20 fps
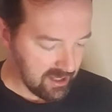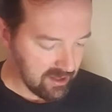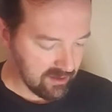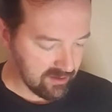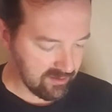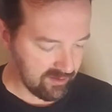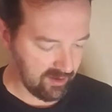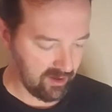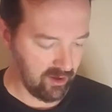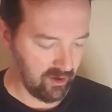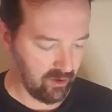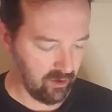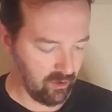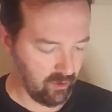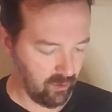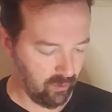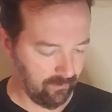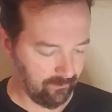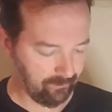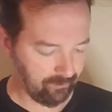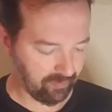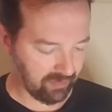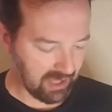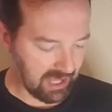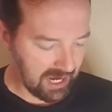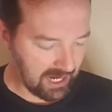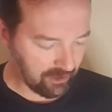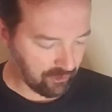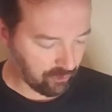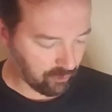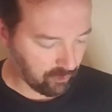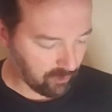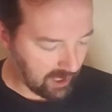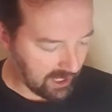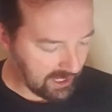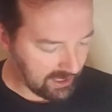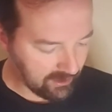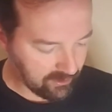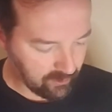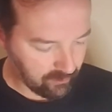So I
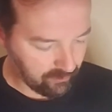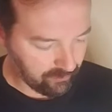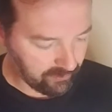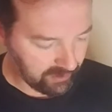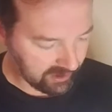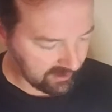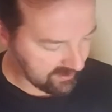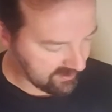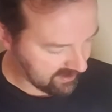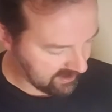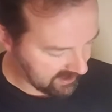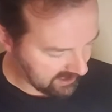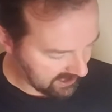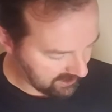tried to fix it.